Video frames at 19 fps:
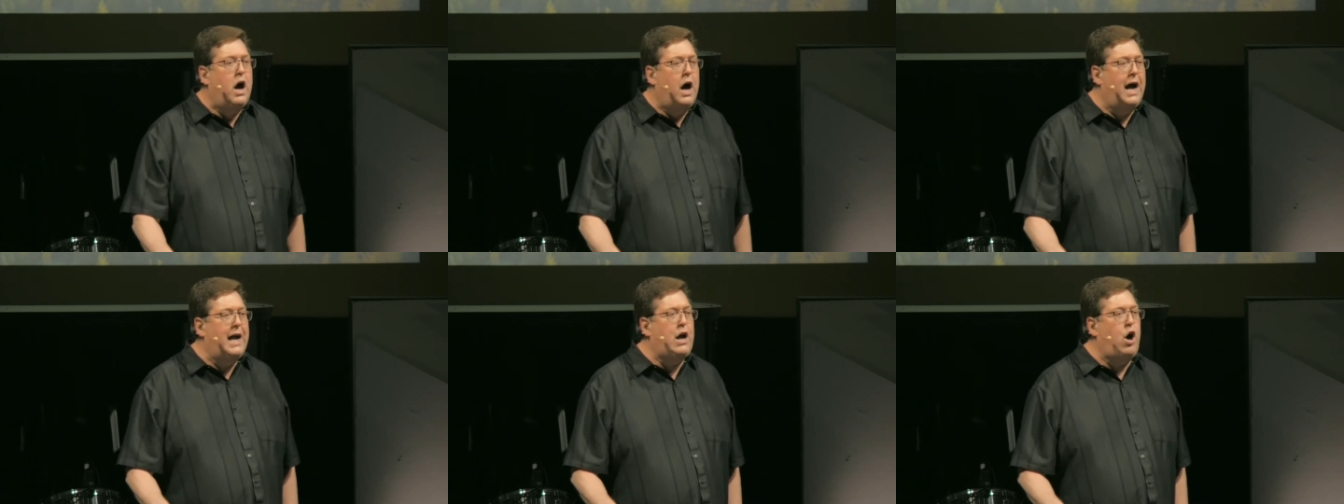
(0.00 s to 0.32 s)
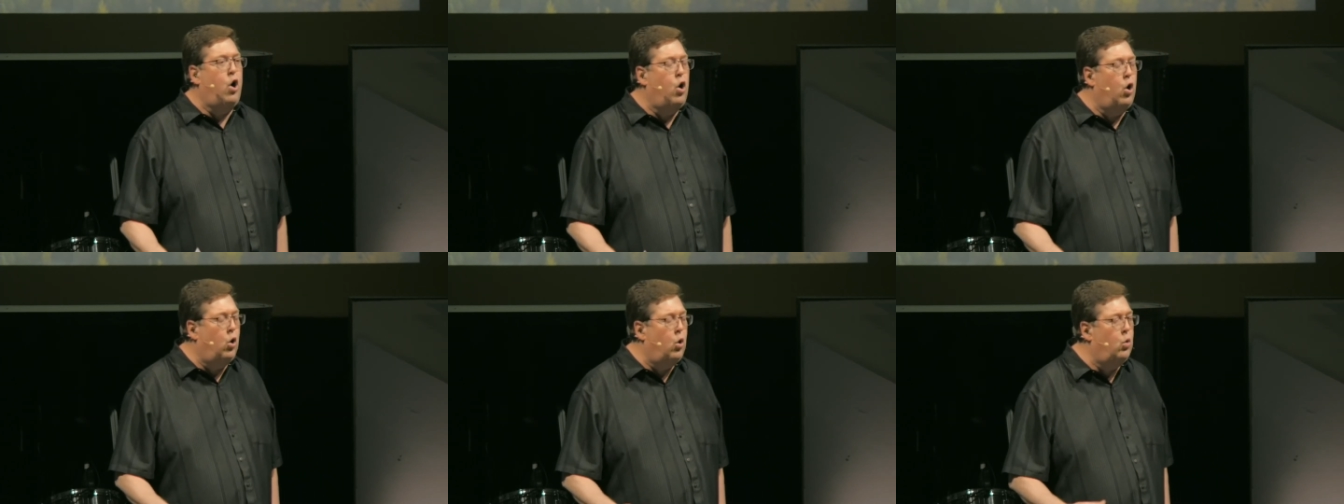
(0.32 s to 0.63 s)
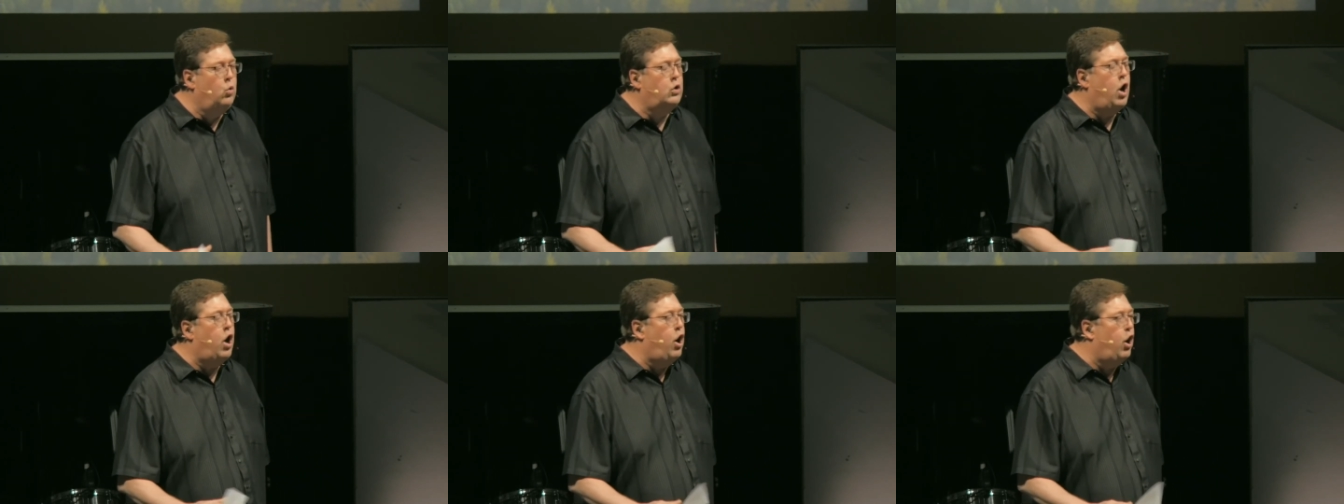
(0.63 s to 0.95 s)
a
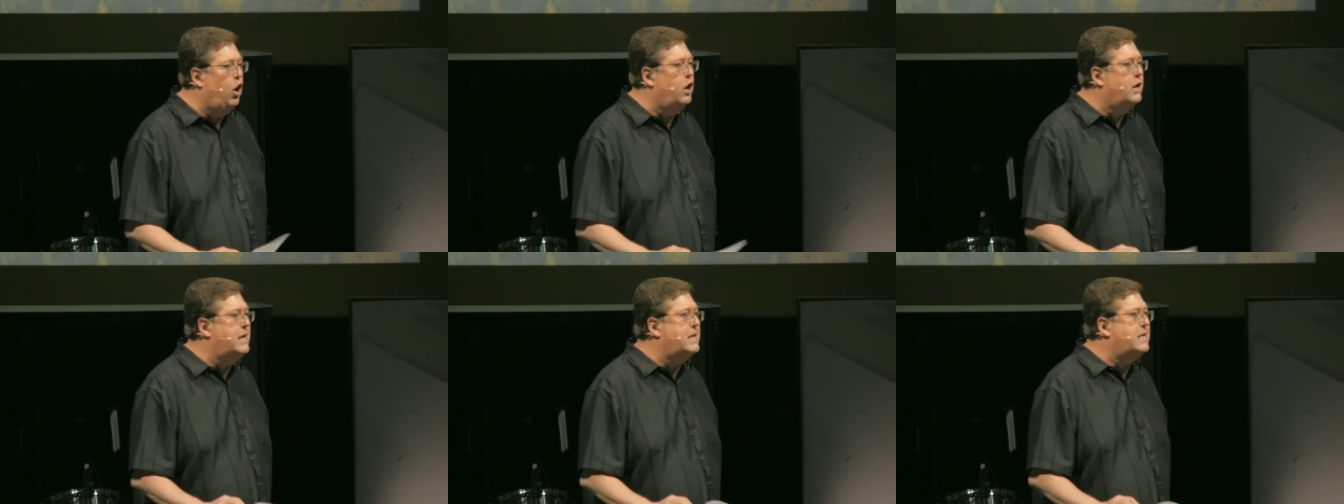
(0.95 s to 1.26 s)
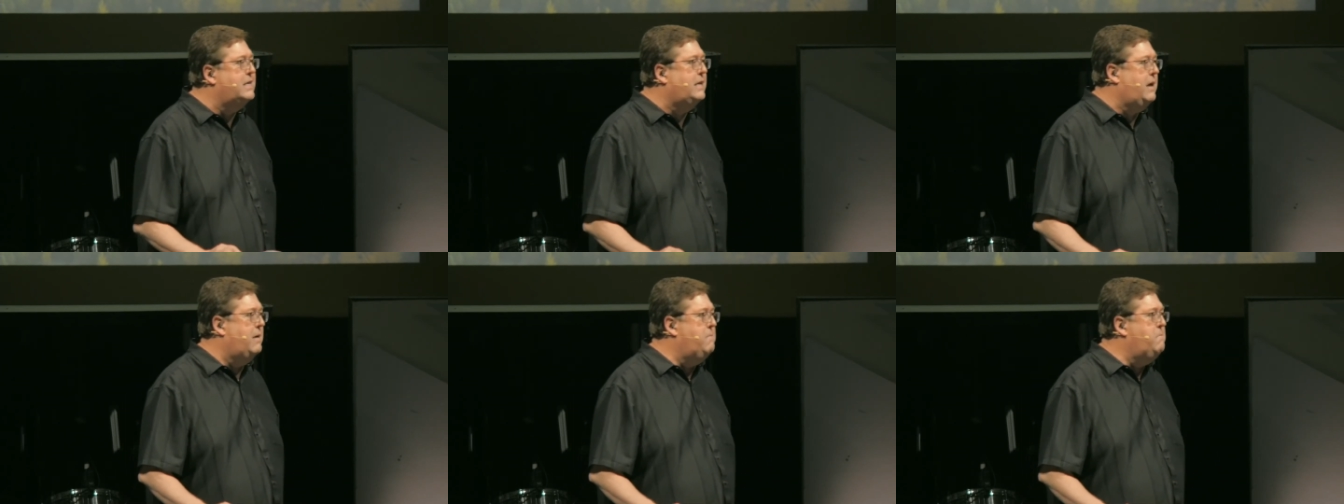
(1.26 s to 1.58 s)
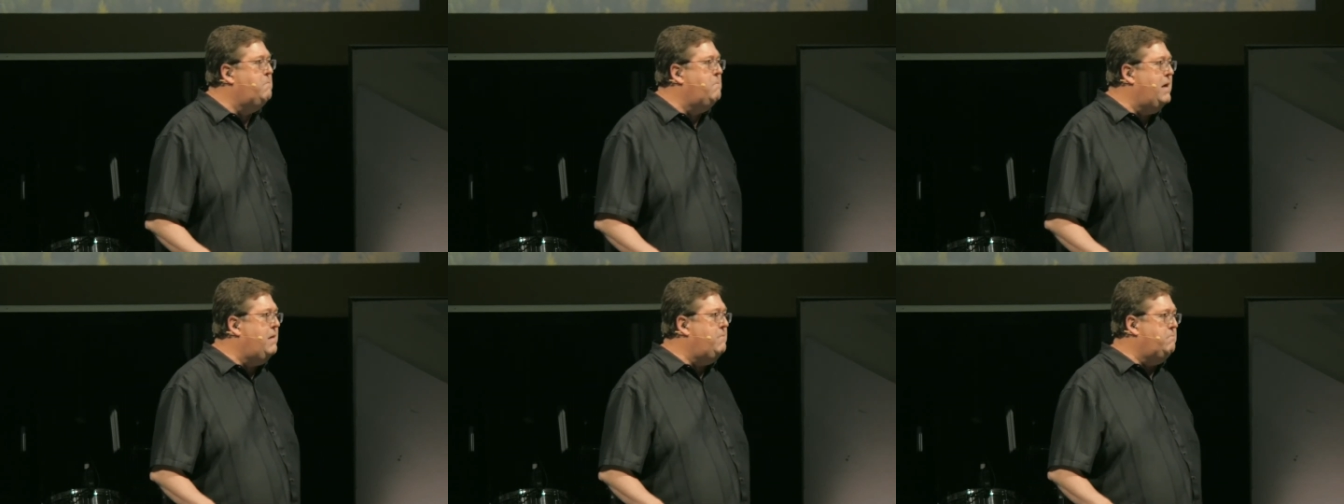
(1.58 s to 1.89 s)
wholehearted
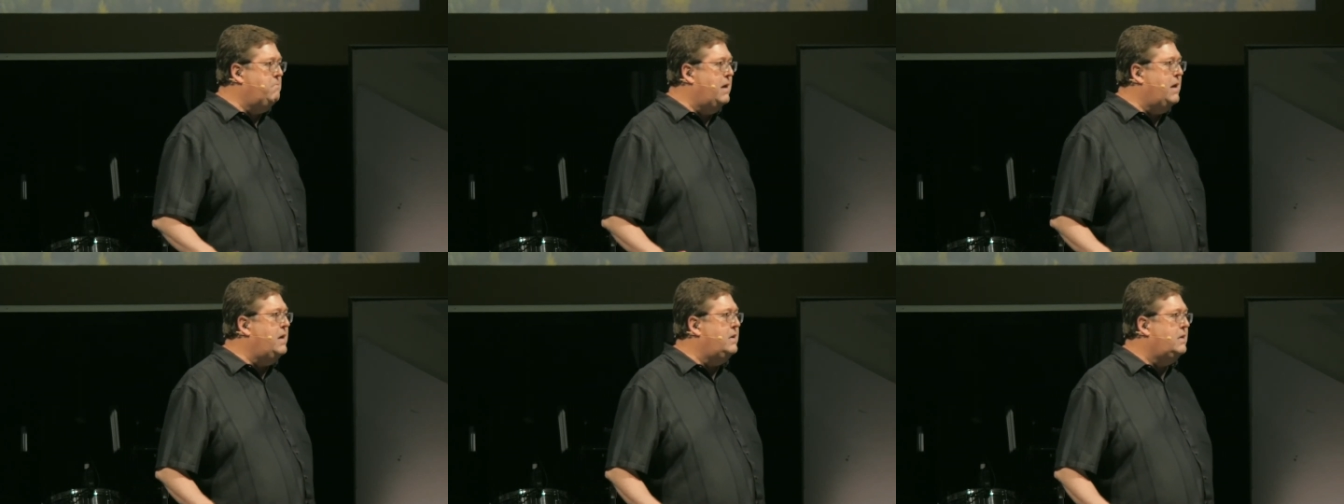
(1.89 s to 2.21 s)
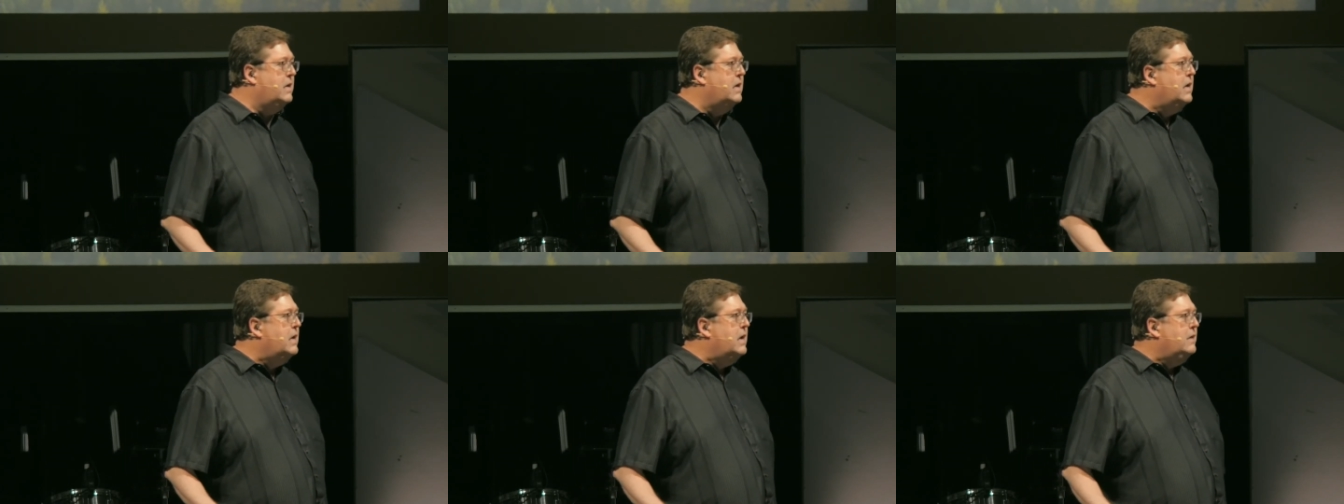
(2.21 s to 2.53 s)
commitment